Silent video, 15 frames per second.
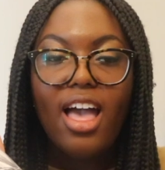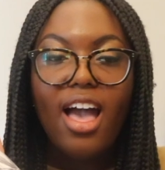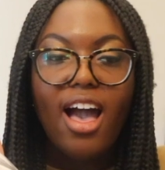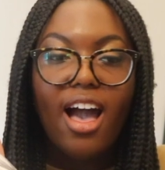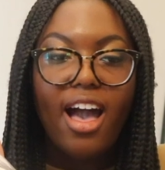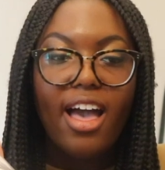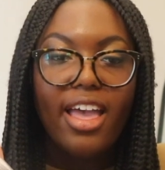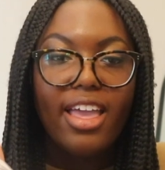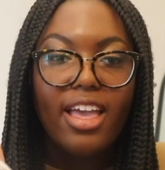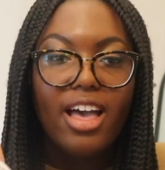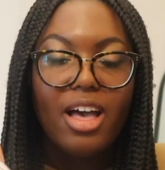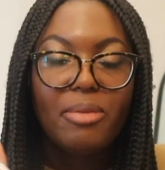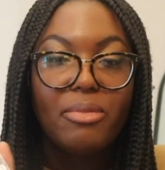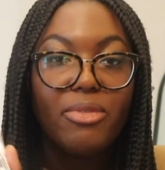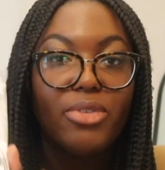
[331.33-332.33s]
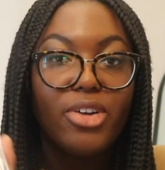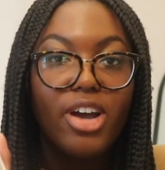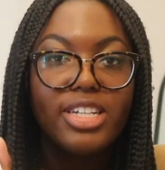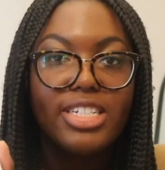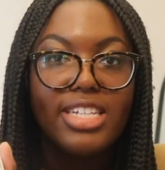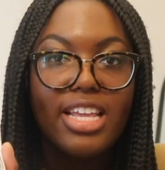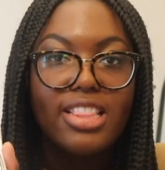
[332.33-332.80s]
I um,
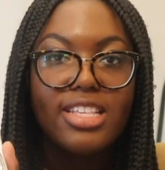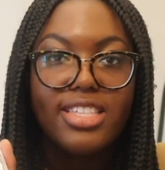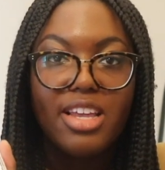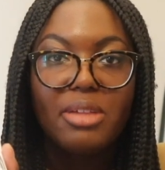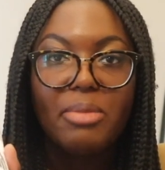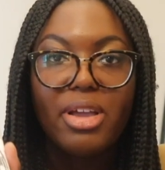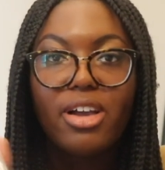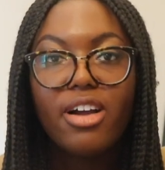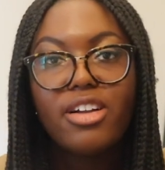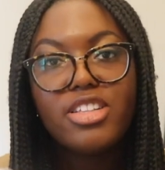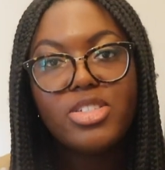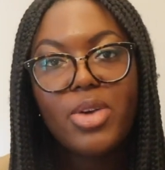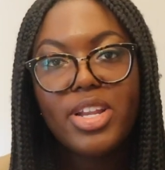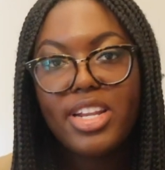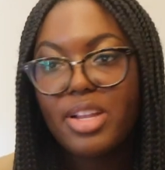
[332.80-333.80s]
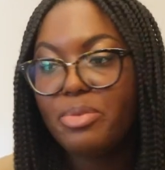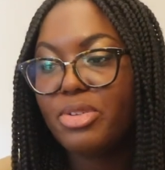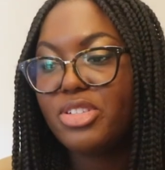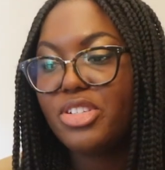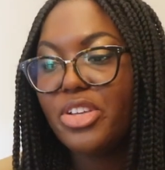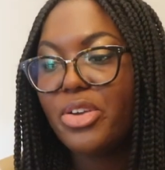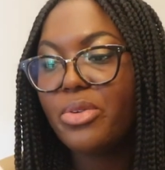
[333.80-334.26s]
forgot to take this out of my cart. So I ended up
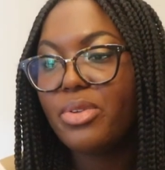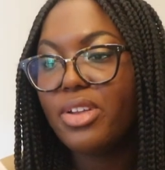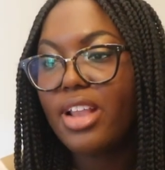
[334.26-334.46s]
with two.